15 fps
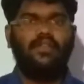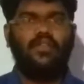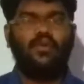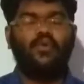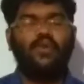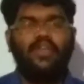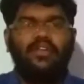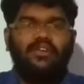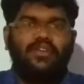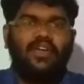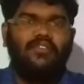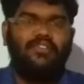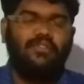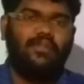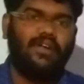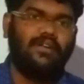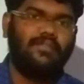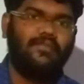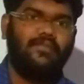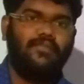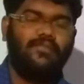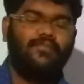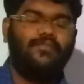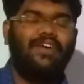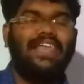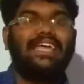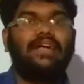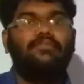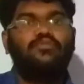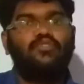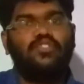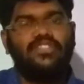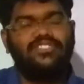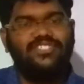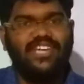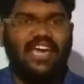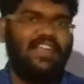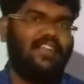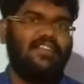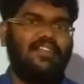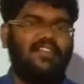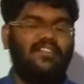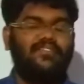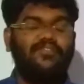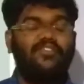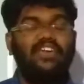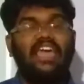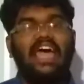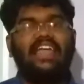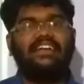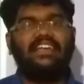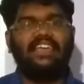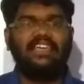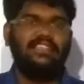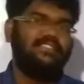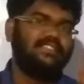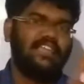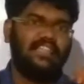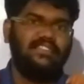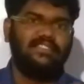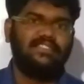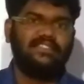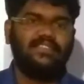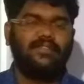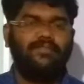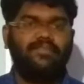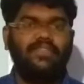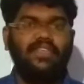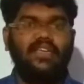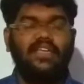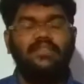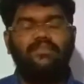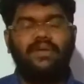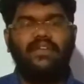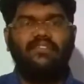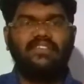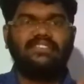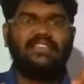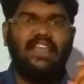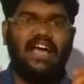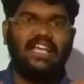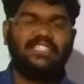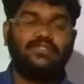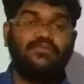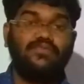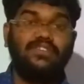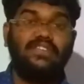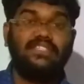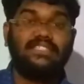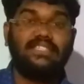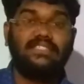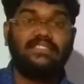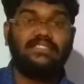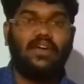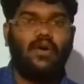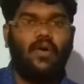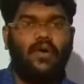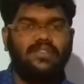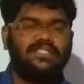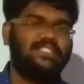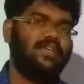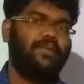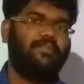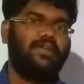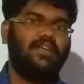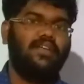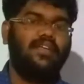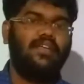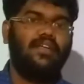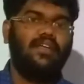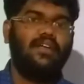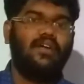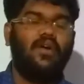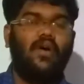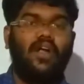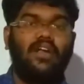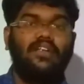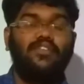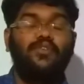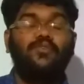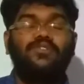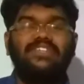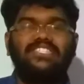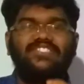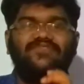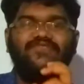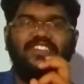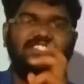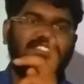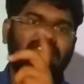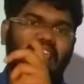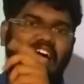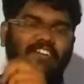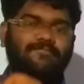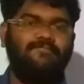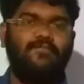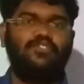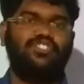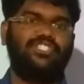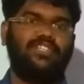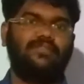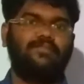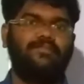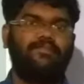Good evening to everyone. Welcome to the channel. We are Techie Science. In previous class, we discussed the concept called Newton's first law of motion.